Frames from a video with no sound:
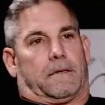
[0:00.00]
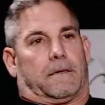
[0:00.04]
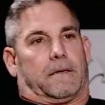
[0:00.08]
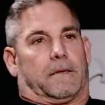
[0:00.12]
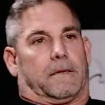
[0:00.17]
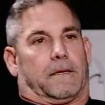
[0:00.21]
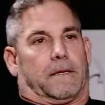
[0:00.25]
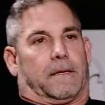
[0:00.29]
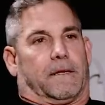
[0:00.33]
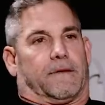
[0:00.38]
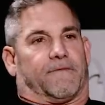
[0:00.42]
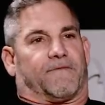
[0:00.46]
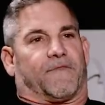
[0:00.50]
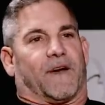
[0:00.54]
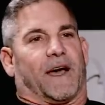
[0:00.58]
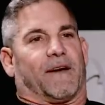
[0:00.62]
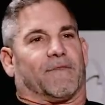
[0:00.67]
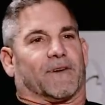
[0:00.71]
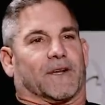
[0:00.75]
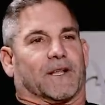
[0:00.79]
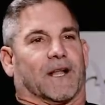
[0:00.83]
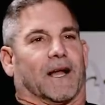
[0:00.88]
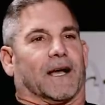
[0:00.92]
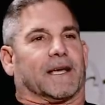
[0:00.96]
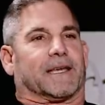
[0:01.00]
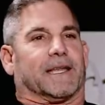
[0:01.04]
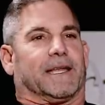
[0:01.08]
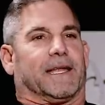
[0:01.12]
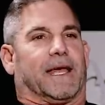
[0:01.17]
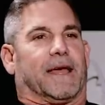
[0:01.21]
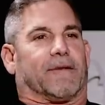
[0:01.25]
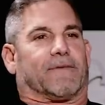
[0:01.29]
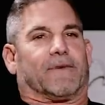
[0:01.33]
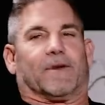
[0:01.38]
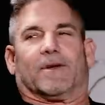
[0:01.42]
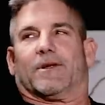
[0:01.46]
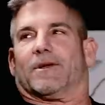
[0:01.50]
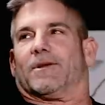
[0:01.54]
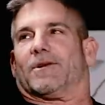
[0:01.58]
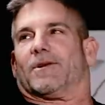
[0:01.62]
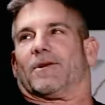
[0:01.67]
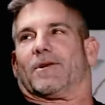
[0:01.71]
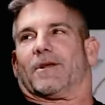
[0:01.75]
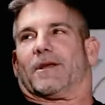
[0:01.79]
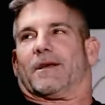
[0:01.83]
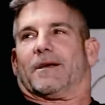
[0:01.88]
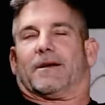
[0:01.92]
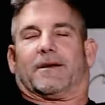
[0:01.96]
uh, at five o'clock in the afternoon at
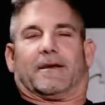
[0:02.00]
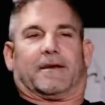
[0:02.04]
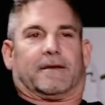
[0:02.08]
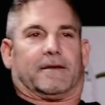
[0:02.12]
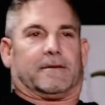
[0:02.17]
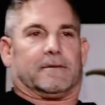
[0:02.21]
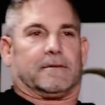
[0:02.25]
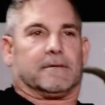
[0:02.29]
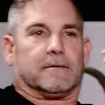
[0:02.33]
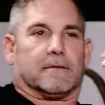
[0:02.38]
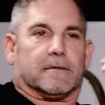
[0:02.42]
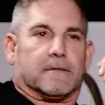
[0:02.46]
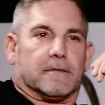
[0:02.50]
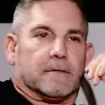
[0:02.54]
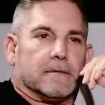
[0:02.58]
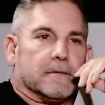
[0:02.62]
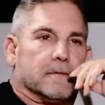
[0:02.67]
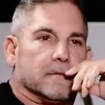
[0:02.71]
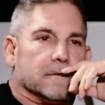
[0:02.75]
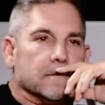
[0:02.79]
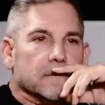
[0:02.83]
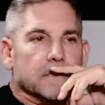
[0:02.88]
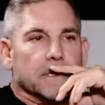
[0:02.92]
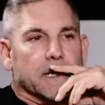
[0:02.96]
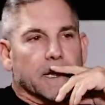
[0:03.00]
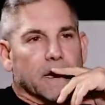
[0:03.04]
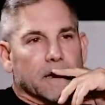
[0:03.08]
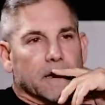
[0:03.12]
five o'clock in the afternoon like